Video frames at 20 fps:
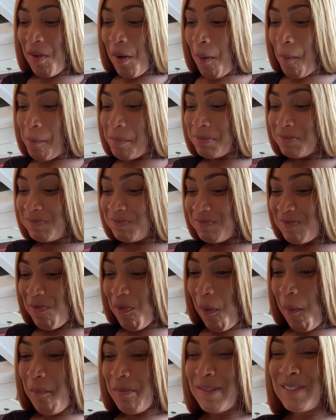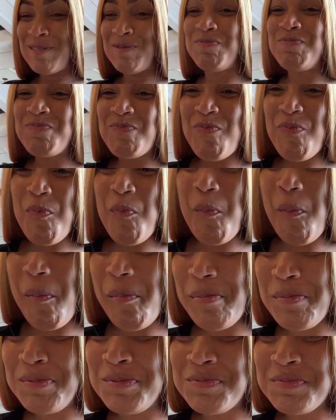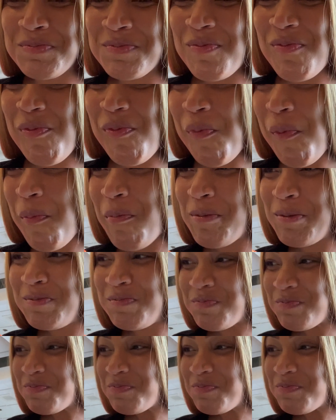I mean, you just left it melting for me. Yeah.